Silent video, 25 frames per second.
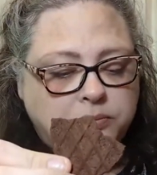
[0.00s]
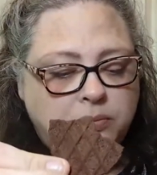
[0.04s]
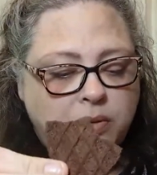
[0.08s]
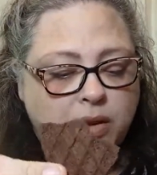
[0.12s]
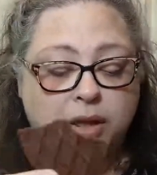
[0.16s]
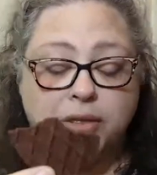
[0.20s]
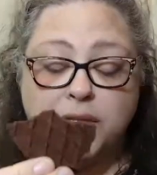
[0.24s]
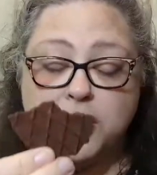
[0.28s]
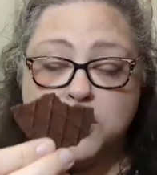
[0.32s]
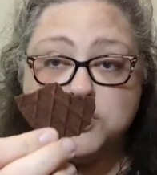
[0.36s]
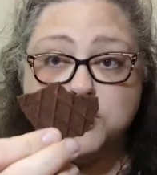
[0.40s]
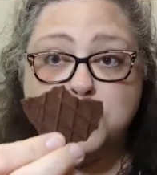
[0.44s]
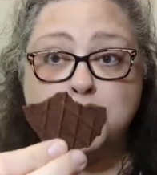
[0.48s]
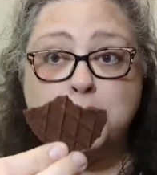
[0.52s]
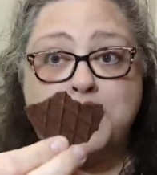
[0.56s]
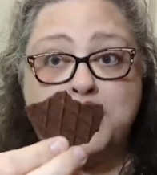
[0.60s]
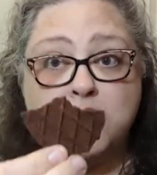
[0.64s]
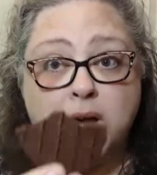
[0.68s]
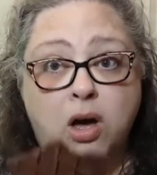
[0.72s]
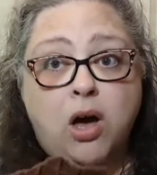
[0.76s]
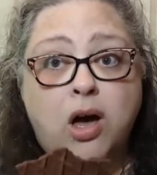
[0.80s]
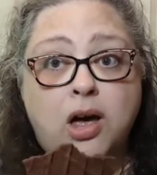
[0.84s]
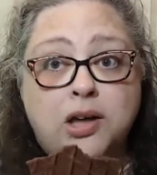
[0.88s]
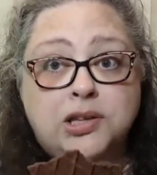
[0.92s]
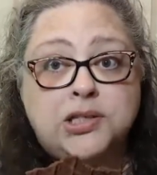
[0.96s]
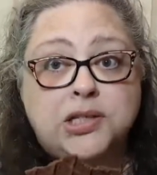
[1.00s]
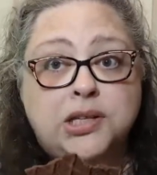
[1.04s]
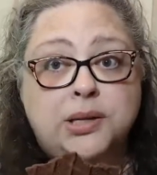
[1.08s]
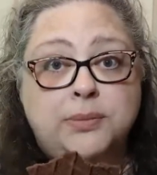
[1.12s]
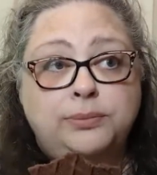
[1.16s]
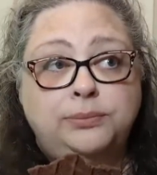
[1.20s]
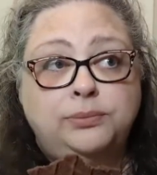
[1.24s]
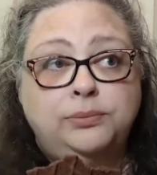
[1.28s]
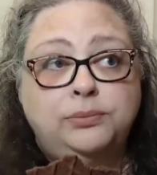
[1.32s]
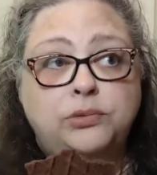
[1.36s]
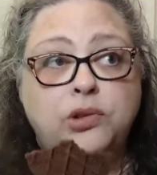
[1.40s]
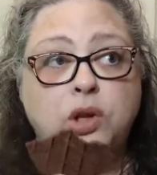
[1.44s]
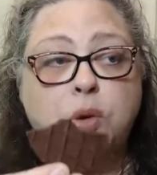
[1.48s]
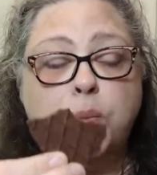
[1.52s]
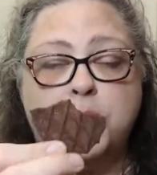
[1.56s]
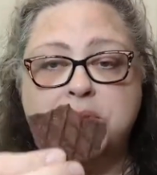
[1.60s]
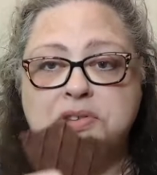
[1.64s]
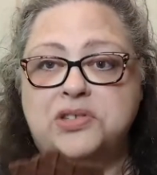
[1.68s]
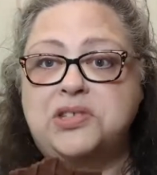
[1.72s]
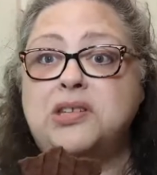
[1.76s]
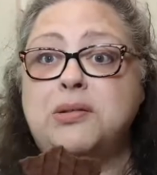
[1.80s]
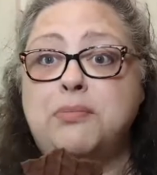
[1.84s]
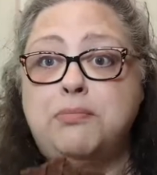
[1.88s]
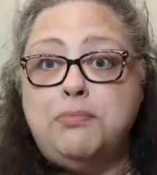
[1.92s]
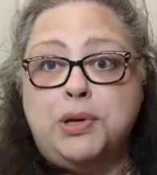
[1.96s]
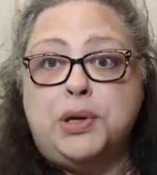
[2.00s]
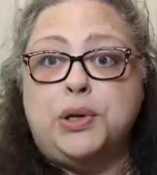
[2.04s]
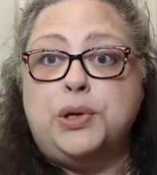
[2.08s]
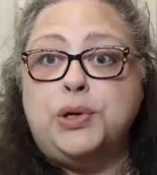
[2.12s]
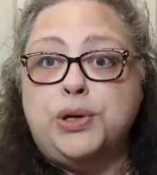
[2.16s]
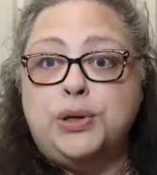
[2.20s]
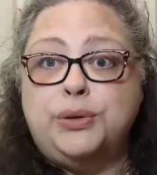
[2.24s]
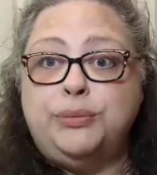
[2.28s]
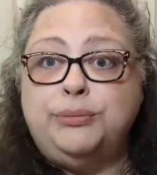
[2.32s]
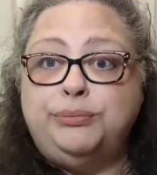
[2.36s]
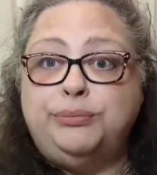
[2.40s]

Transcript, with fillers: This would be awesome with some milk.